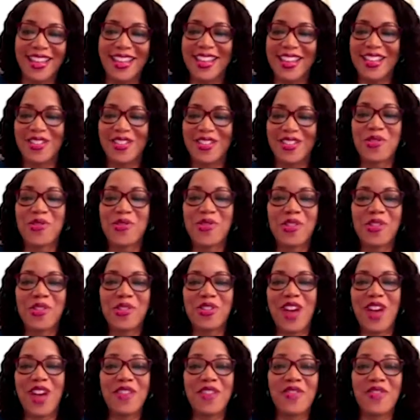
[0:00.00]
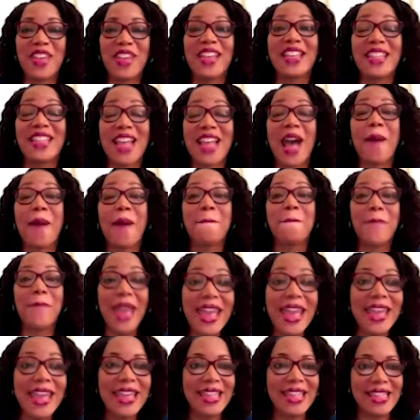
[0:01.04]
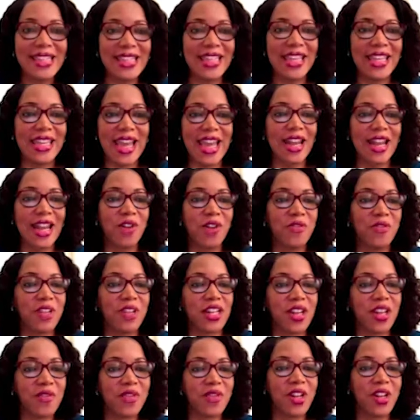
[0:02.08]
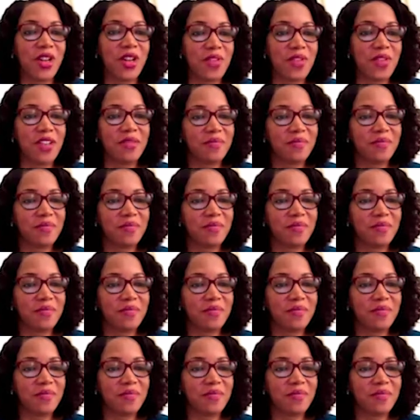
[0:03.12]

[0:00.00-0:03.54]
So Google Drive is amazing. I love it, love it, love it.